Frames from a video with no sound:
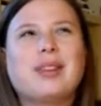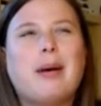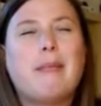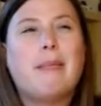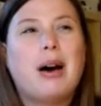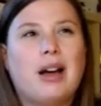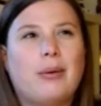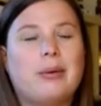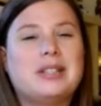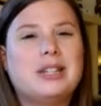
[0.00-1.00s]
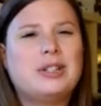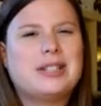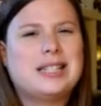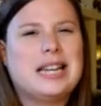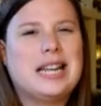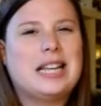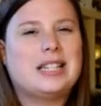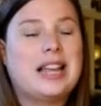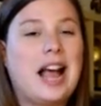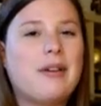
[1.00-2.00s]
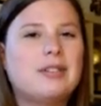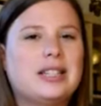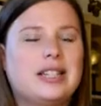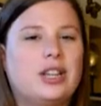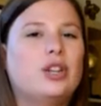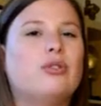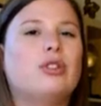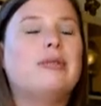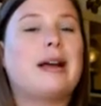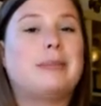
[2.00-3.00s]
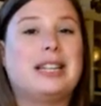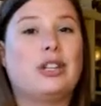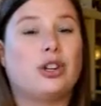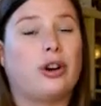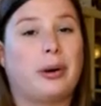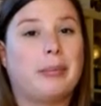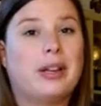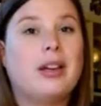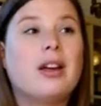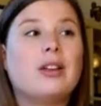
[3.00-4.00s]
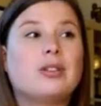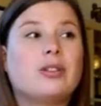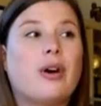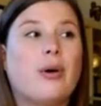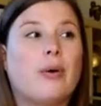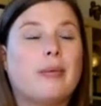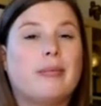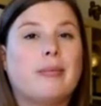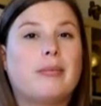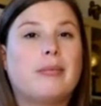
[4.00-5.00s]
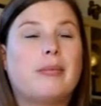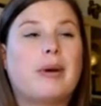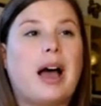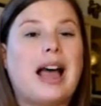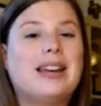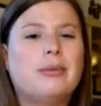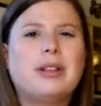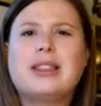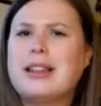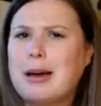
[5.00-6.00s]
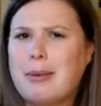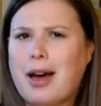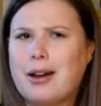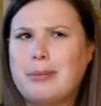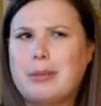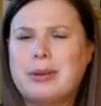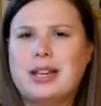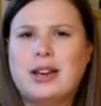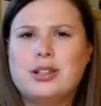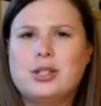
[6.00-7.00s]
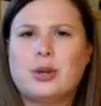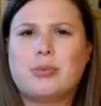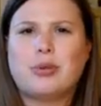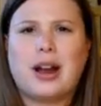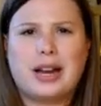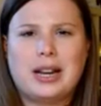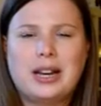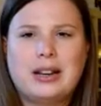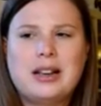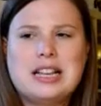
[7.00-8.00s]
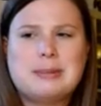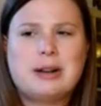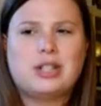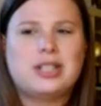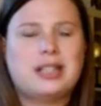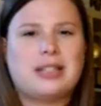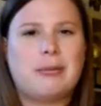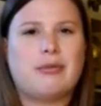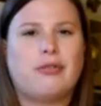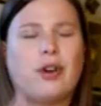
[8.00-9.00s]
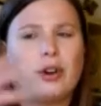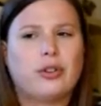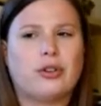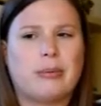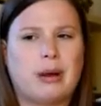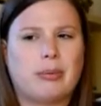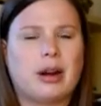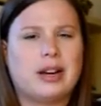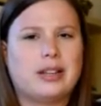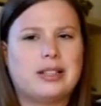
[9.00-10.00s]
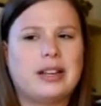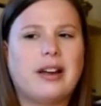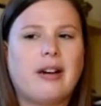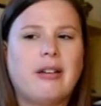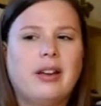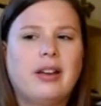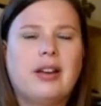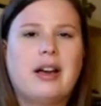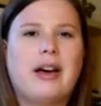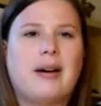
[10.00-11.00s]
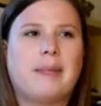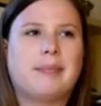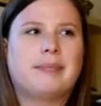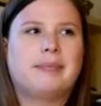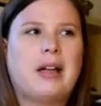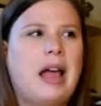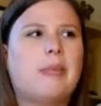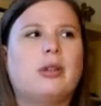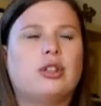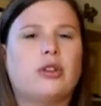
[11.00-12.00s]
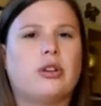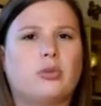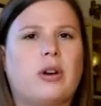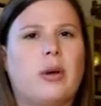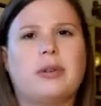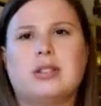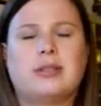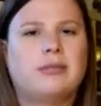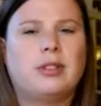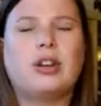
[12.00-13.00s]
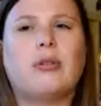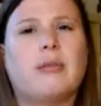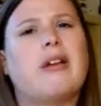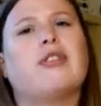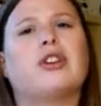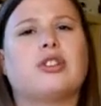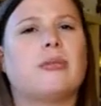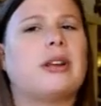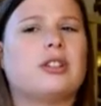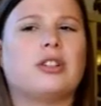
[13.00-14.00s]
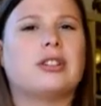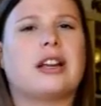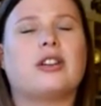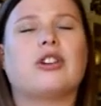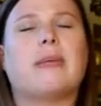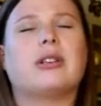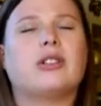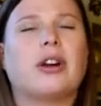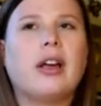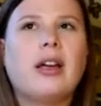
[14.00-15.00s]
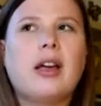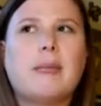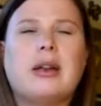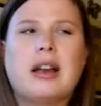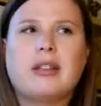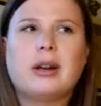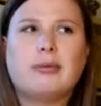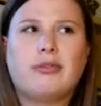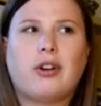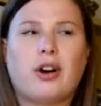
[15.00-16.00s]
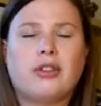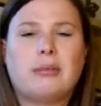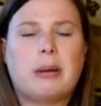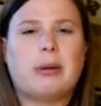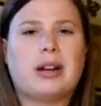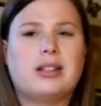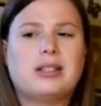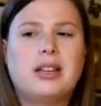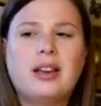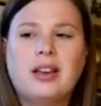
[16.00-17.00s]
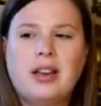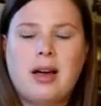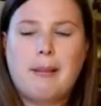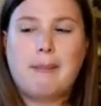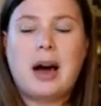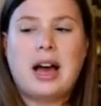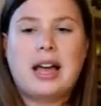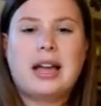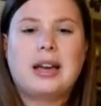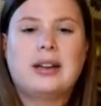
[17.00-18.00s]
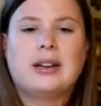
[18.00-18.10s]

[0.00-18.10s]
but what was interesting is they have to stick you two times in each arm. So I didn't really think about it, but because you're pregnant, especially since I'm farther in my pregnancy now, Um, I had blood draws when I was you know, my first trimester, second trimester. But now that I'm farther in my pregnancy, my